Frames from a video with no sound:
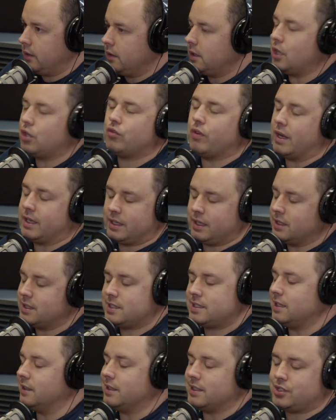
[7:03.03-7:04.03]
Now, granted, it's
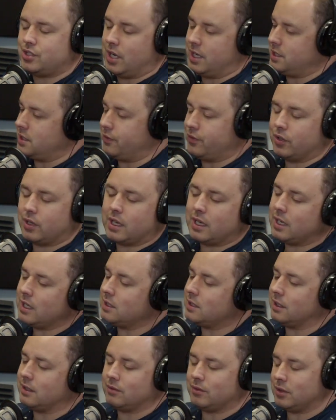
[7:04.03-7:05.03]
still a chase. If you're getting
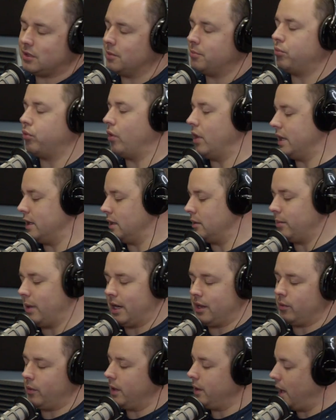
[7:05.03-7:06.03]
into breaking,
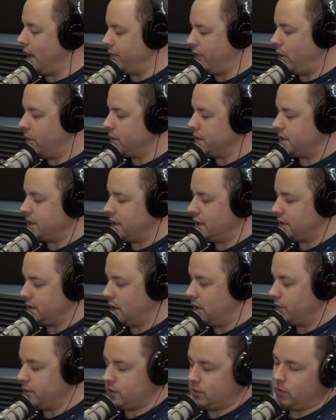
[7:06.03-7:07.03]
by the way, I've always said this,
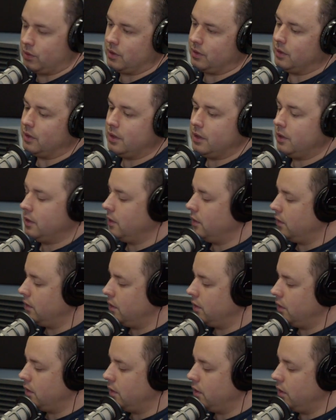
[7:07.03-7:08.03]
I always will.
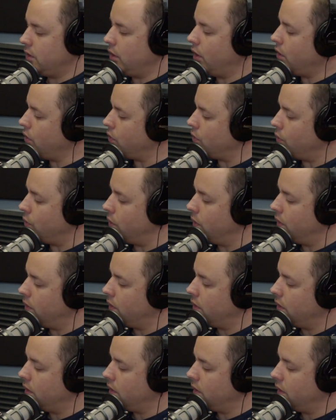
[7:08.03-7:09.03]
Oh,
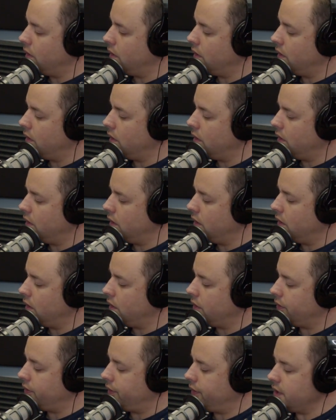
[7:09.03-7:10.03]

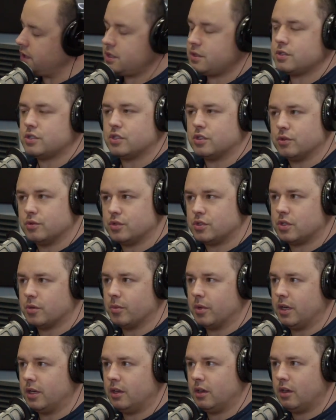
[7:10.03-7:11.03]
this is news to
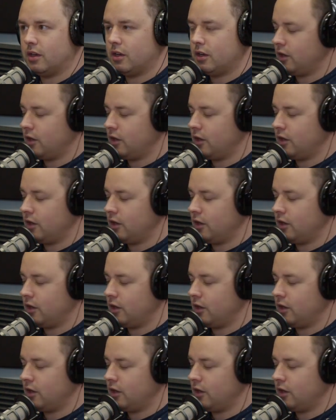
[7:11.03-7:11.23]
me.